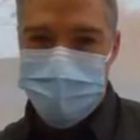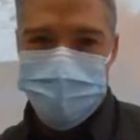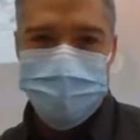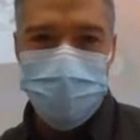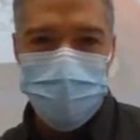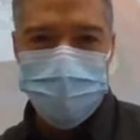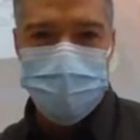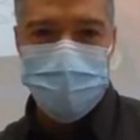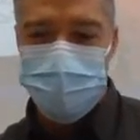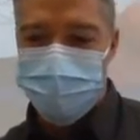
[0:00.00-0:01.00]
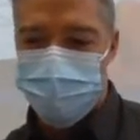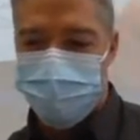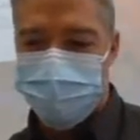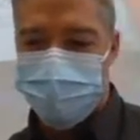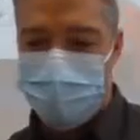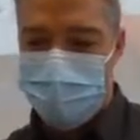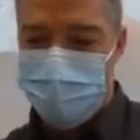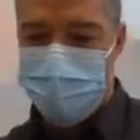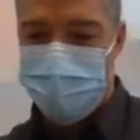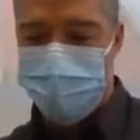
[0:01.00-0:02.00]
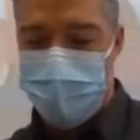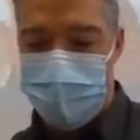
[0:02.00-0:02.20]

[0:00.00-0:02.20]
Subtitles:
gets tilted, I don't know if I